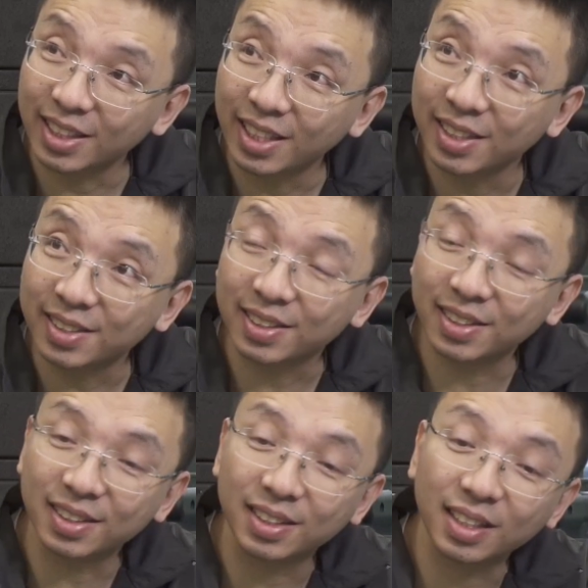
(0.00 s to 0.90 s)
it's
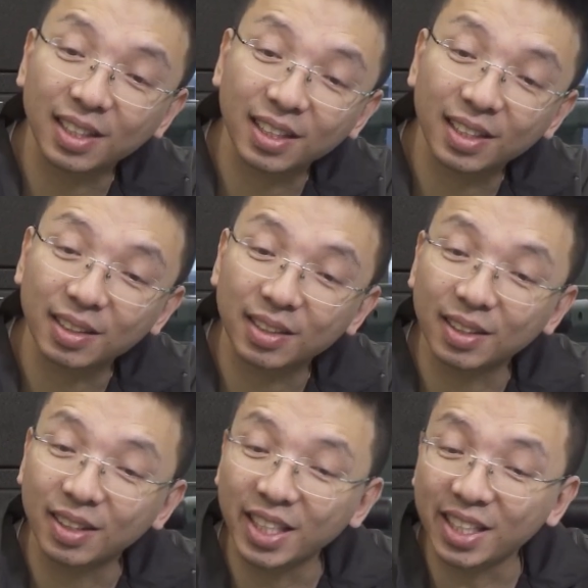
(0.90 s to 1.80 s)

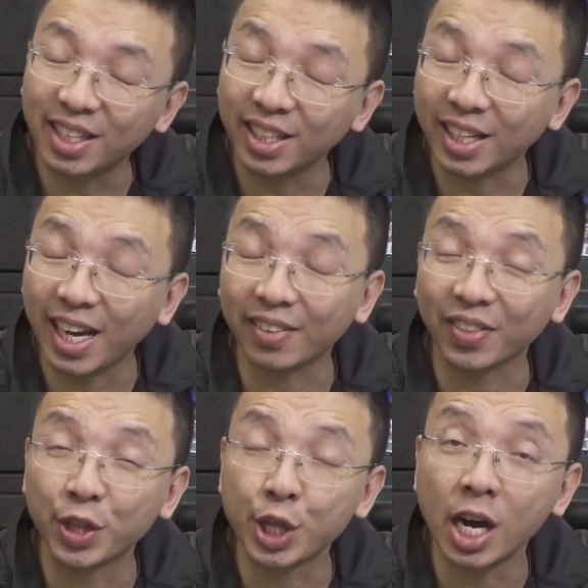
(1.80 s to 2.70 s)
leaking at
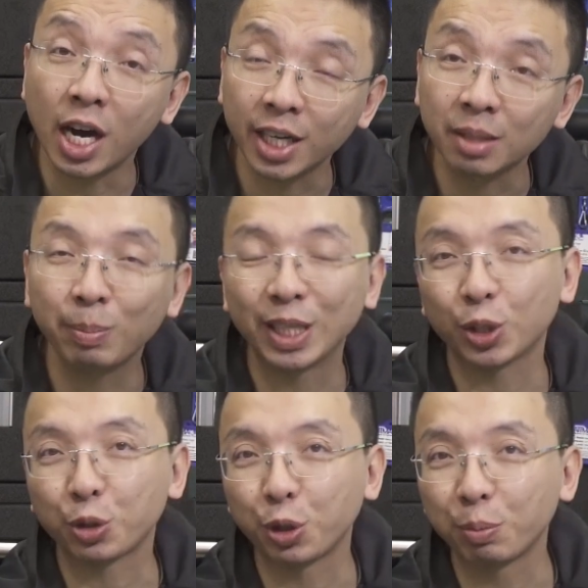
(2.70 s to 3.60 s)
nine
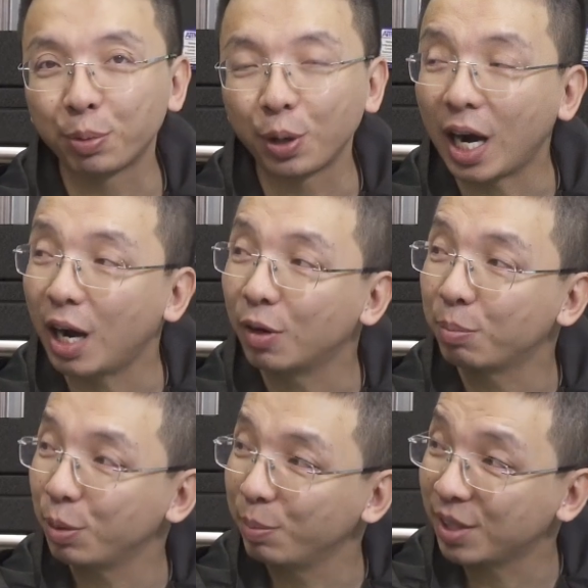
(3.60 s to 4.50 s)
meter cube per hour
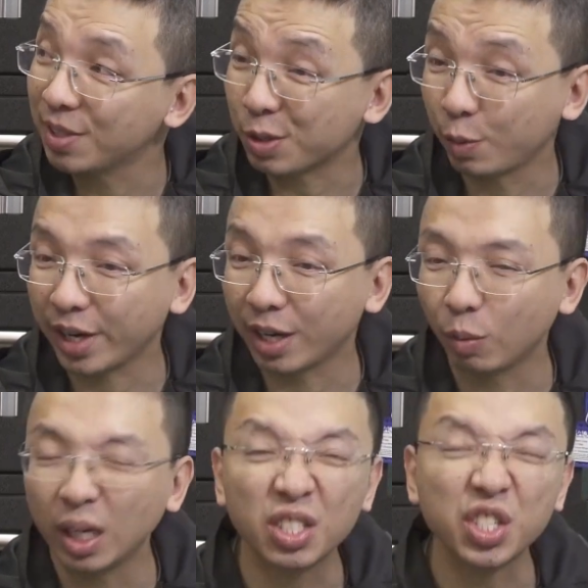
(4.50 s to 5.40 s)
per meter square,
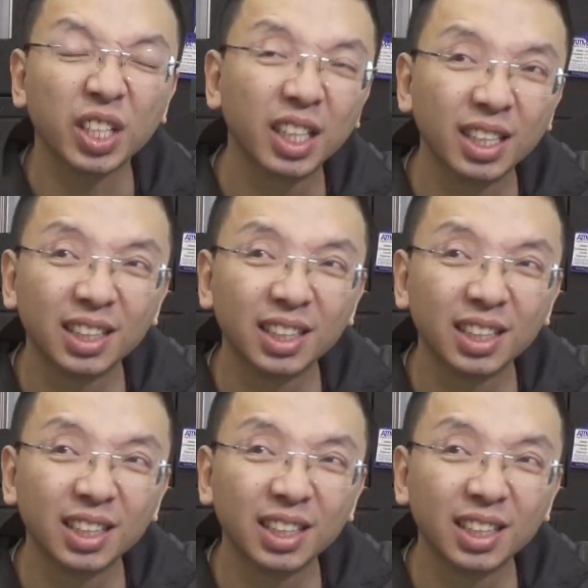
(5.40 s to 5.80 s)
which